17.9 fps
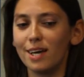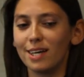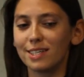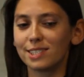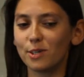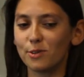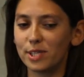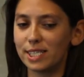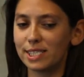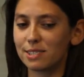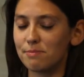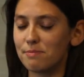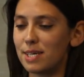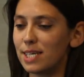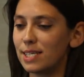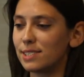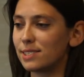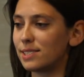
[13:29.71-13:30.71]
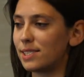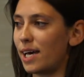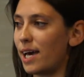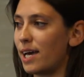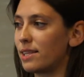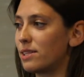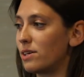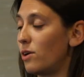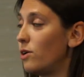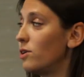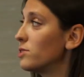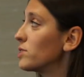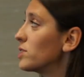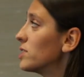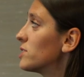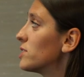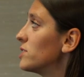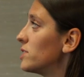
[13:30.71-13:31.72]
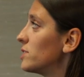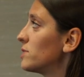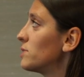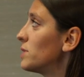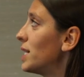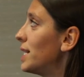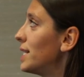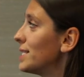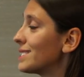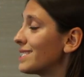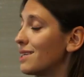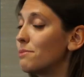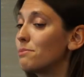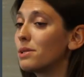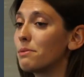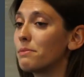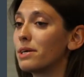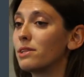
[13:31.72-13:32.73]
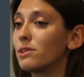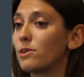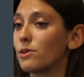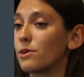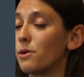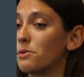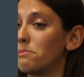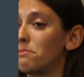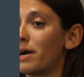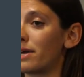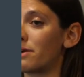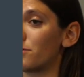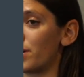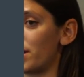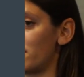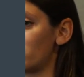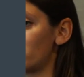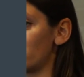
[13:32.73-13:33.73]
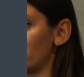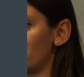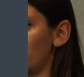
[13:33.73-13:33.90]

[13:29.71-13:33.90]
So this means that all you need to do is implement your own migration